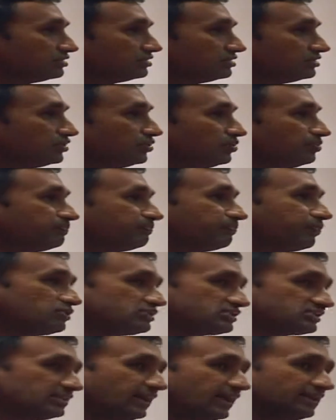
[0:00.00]
to
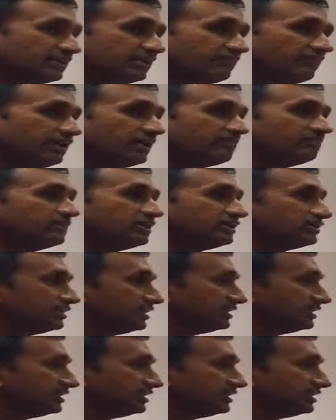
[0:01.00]
that developmental